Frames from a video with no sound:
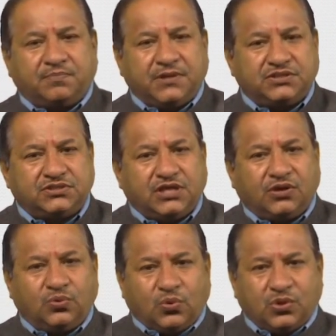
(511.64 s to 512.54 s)
means the
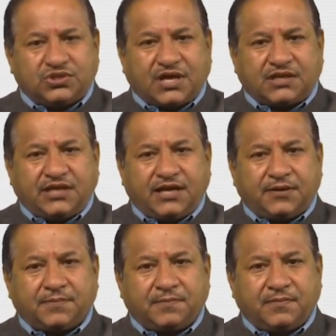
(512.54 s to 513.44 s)
goals are there.
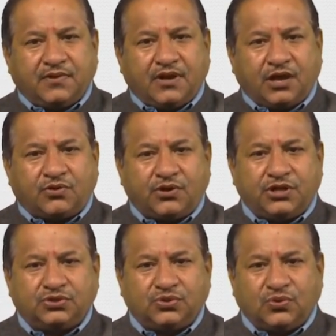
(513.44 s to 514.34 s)

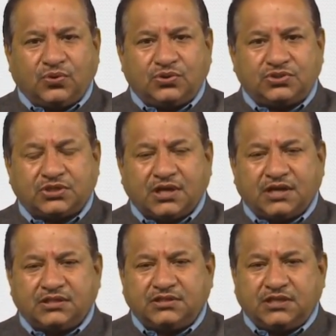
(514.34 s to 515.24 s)
According to goals,
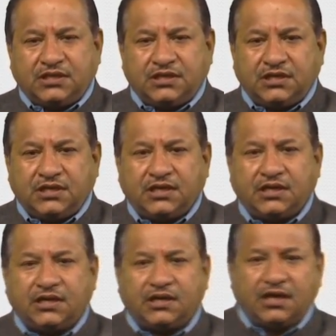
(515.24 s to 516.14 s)

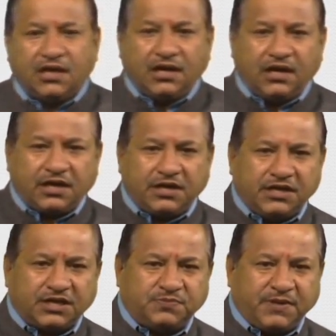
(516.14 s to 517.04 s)
the
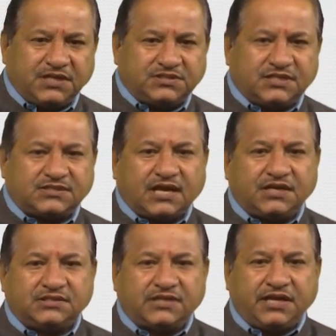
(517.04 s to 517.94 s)
learning experiences are
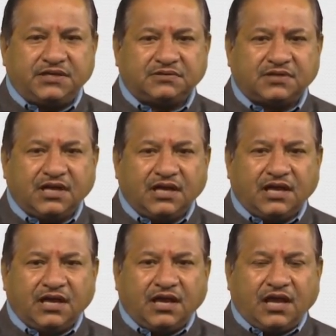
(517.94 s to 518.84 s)
designed,
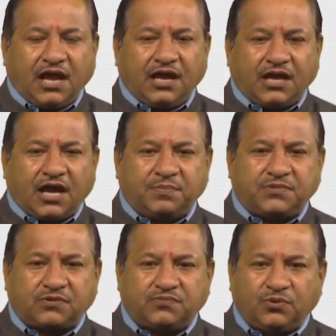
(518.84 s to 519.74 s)
and
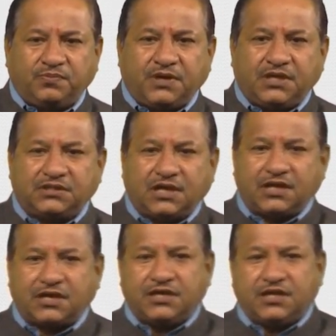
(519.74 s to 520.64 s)
after fulfilling the
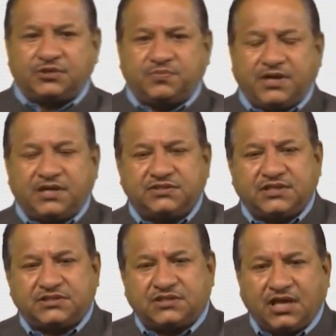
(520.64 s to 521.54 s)
learning
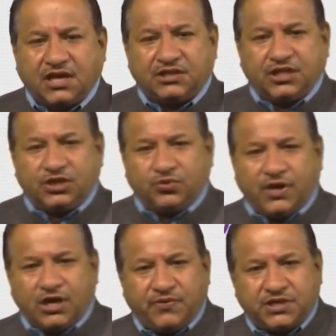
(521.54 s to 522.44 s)
experiences, the
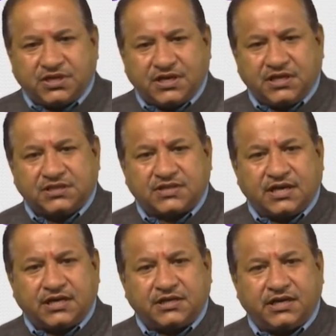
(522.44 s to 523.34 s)
evaluation is
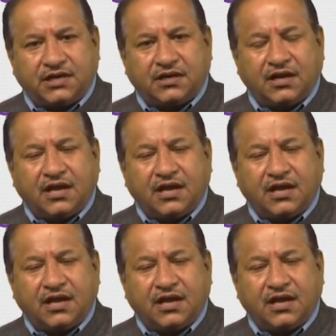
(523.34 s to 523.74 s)
conducted,